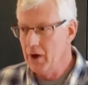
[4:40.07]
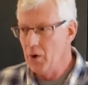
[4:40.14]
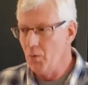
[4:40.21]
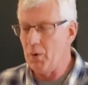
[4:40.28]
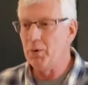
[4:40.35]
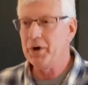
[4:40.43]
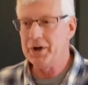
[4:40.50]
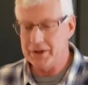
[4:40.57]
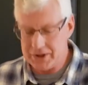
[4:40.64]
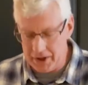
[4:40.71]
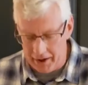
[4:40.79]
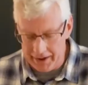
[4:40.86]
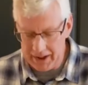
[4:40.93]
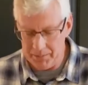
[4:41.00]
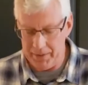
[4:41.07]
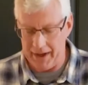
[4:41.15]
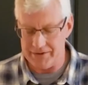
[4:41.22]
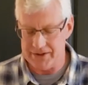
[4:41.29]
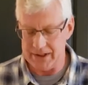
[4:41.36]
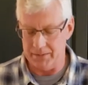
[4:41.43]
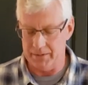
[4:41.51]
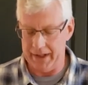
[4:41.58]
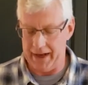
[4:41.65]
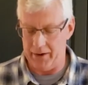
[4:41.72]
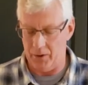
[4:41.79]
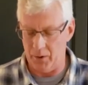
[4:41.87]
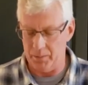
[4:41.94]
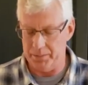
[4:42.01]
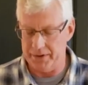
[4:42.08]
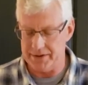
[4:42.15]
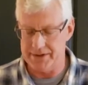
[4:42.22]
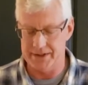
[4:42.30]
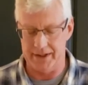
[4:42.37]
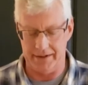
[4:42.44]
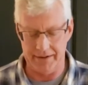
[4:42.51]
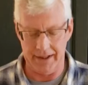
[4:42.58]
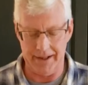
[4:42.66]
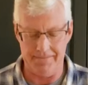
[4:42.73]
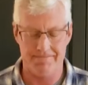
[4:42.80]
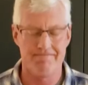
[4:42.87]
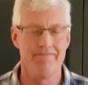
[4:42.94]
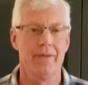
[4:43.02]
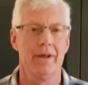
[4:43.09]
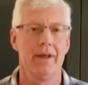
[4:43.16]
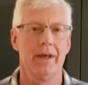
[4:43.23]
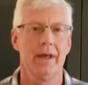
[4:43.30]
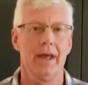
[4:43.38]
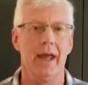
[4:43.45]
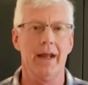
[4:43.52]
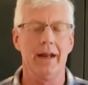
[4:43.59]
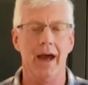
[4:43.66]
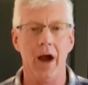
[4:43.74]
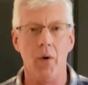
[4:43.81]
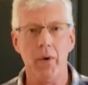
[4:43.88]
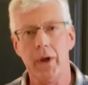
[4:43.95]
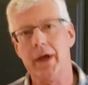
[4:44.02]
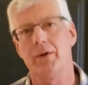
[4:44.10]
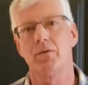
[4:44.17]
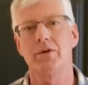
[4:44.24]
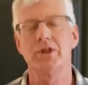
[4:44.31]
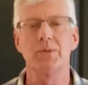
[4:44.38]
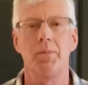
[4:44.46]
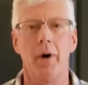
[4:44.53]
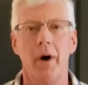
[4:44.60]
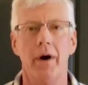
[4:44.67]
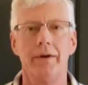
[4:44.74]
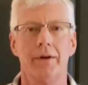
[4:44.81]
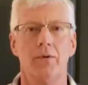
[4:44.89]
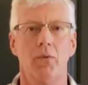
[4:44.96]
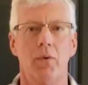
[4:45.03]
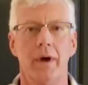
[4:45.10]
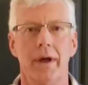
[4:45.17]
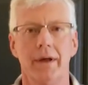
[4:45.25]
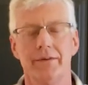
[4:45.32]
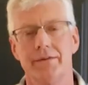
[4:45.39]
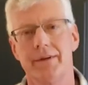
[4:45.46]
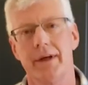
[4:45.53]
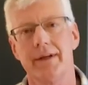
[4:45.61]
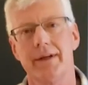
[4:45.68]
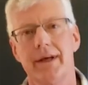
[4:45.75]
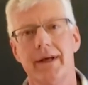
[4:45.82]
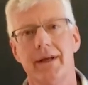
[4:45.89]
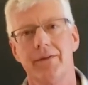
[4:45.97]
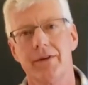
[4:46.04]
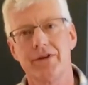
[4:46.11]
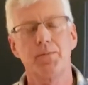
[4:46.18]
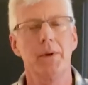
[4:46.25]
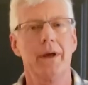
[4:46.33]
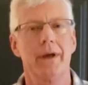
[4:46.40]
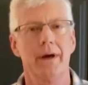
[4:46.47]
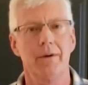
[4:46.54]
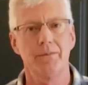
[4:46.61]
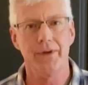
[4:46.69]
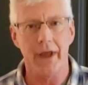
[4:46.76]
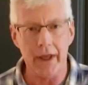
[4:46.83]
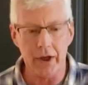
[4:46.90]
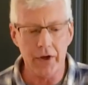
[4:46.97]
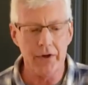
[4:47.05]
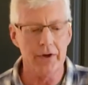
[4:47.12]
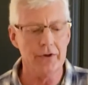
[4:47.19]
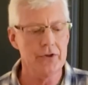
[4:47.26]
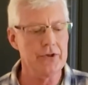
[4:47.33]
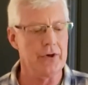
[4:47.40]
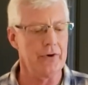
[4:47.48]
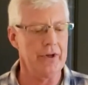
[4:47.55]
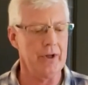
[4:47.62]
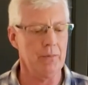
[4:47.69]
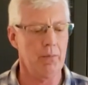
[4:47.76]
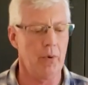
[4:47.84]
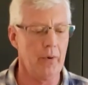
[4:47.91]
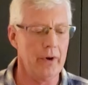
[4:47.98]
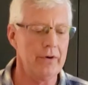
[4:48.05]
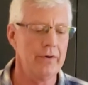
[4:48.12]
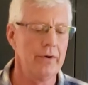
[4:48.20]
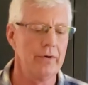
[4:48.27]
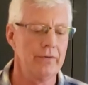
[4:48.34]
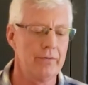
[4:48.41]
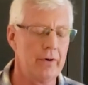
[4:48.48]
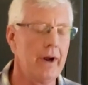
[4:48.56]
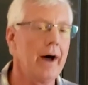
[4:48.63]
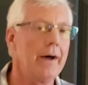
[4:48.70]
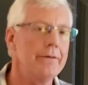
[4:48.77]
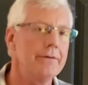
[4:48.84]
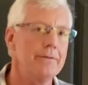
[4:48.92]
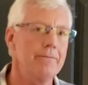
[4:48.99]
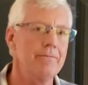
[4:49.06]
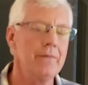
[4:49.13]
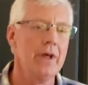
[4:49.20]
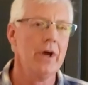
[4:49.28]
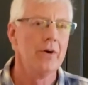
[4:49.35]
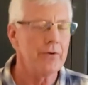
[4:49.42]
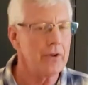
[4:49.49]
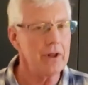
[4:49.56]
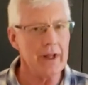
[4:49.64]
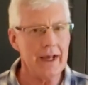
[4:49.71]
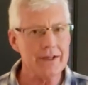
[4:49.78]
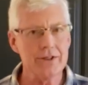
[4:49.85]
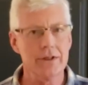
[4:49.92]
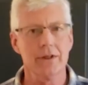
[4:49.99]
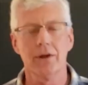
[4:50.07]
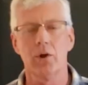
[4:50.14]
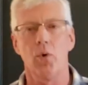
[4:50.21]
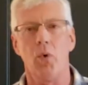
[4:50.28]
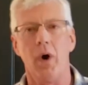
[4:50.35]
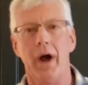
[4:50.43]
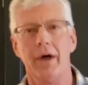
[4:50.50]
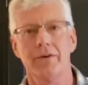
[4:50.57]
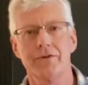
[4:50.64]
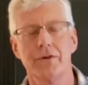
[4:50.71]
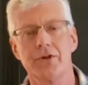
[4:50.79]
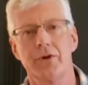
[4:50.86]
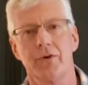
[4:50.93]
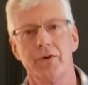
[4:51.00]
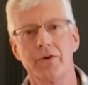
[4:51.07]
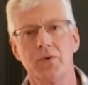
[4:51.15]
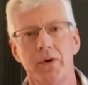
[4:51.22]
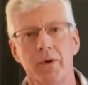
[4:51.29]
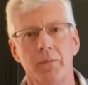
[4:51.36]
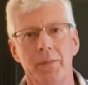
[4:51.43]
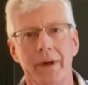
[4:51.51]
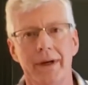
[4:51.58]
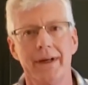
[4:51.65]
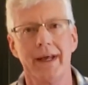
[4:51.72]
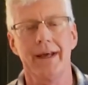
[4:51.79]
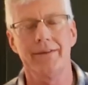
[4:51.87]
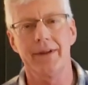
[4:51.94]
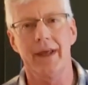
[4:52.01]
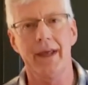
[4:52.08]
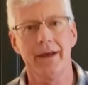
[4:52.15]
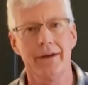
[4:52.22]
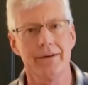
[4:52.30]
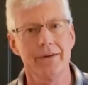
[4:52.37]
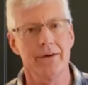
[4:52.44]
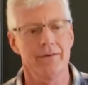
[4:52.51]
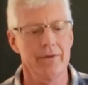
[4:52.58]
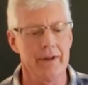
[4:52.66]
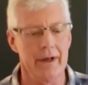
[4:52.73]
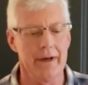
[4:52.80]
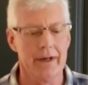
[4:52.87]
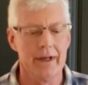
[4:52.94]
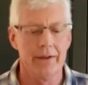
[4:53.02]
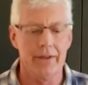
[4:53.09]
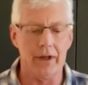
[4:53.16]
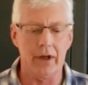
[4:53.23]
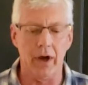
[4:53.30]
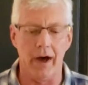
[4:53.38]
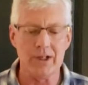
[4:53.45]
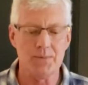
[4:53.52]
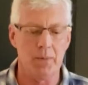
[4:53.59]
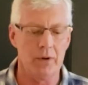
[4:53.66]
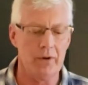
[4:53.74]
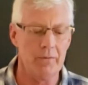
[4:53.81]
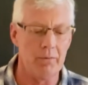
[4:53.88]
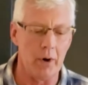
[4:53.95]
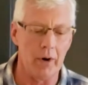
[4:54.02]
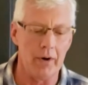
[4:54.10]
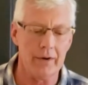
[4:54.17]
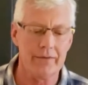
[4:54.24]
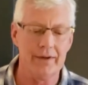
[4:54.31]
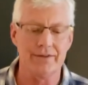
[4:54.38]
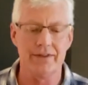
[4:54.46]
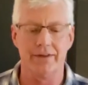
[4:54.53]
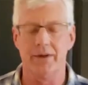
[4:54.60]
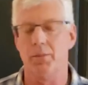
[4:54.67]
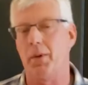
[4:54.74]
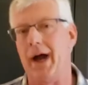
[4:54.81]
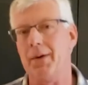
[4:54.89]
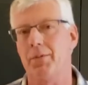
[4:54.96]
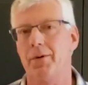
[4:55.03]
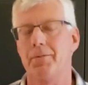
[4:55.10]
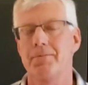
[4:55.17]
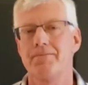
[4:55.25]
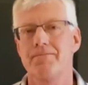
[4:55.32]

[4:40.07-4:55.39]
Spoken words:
Well, we're going to talk about some of that hope this Sunday and how we can respond in ways that this becomes a good turning point for us. For the last little while as a church, we have been at the end of the Gospel of Mark that's in the Bible.